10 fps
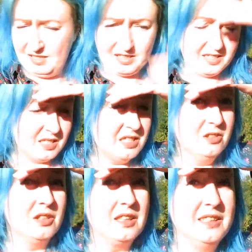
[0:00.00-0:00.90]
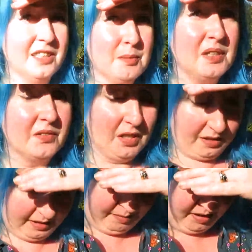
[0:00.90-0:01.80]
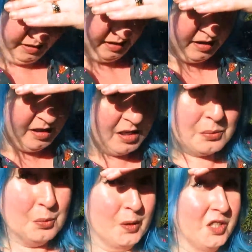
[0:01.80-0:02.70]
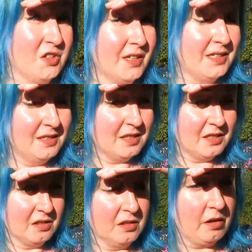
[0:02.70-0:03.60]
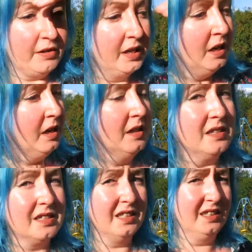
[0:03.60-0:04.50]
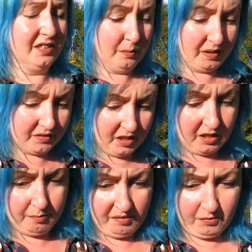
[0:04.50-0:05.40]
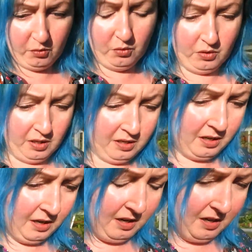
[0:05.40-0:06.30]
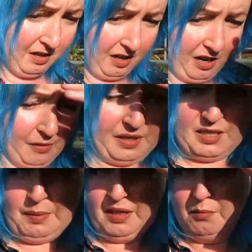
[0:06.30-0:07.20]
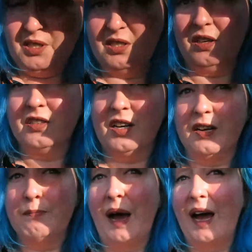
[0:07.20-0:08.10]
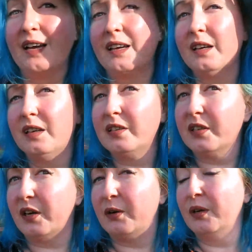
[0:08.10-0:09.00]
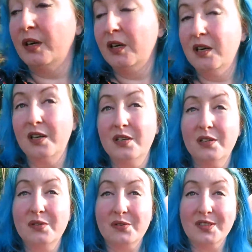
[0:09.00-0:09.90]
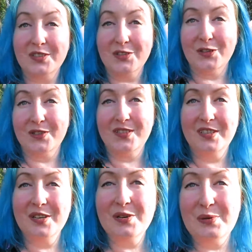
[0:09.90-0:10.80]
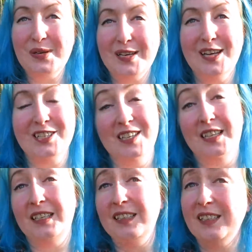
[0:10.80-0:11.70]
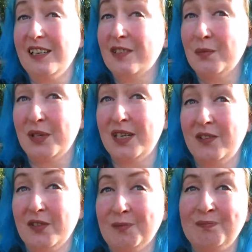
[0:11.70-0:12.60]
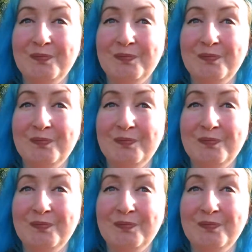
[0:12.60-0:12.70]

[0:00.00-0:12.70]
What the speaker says: There's still a little bit of time, walking straight into the sun, sorry. There's still a little bit of time before I would expect them to start dying back. So, fingers crossed, we can actually get something out of them.